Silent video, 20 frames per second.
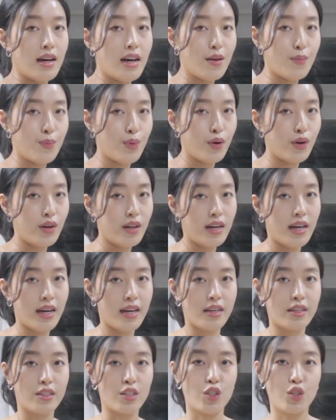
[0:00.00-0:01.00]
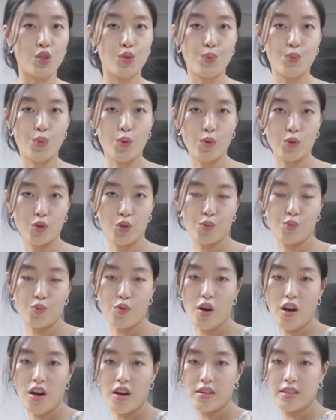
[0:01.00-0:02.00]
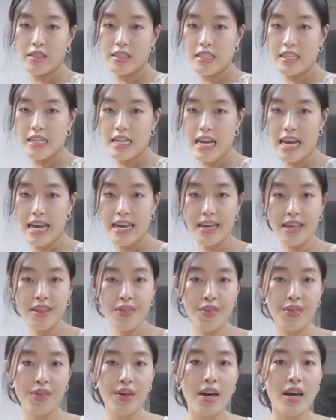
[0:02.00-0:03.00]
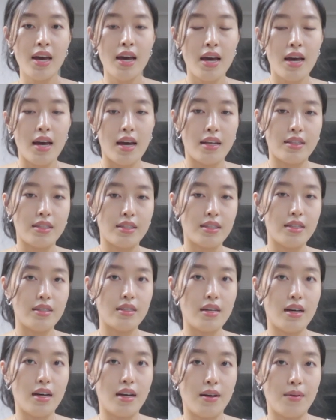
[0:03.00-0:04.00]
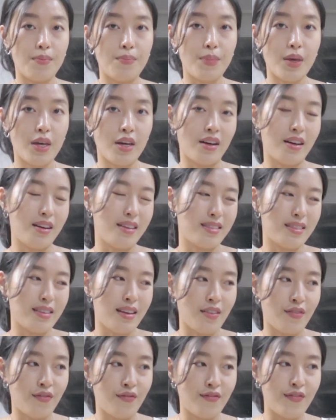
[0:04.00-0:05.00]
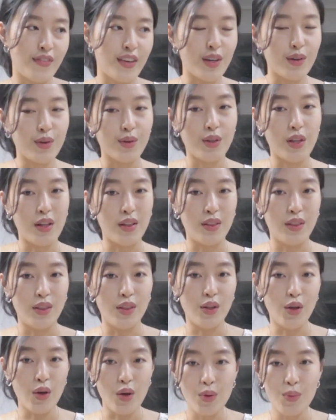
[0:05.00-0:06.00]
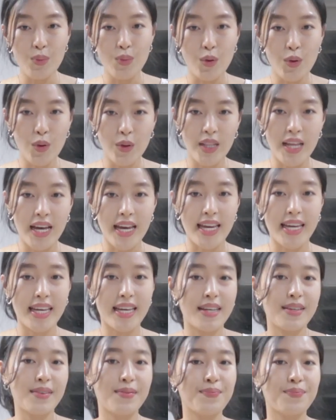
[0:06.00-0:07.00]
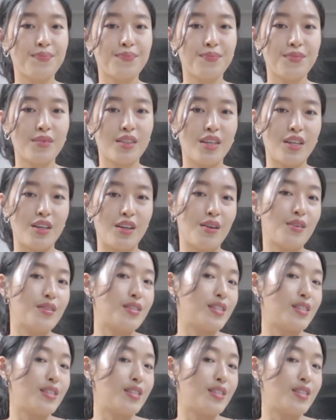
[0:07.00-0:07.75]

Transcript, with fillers: I put like a sports bra underneath and um, because I feel a lot more like you know